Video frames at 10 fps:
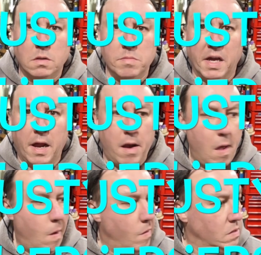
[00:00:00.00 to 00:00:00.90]
me again.
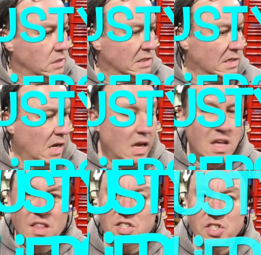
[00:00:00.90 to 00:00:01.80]

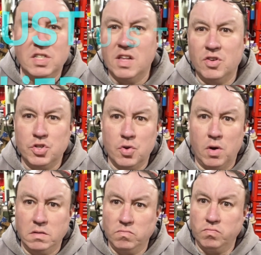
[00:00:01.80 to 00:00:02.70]
This is another
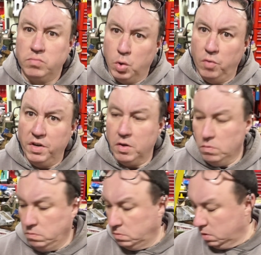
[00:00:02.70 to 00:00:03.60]
short tool video
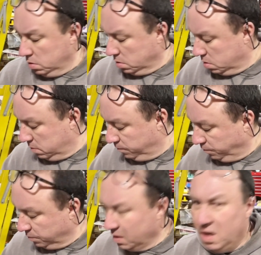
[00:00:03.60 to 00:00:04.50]
because
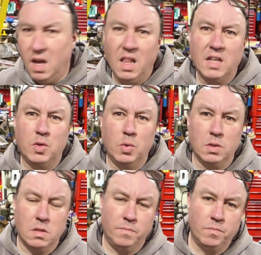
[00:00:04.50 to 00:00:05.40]
I like
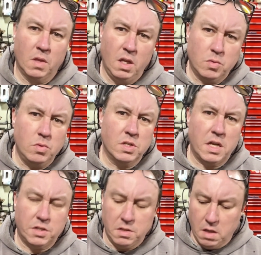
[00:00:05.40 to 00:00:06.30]
tools. This one was
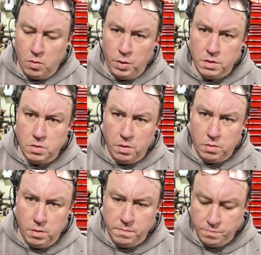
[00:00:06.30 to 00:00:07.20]
actually got a real story
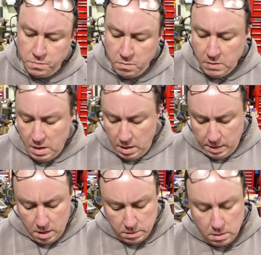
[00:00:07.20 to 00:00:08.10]
to it.
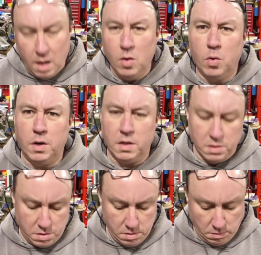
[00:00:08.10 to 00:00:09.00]
I ordered this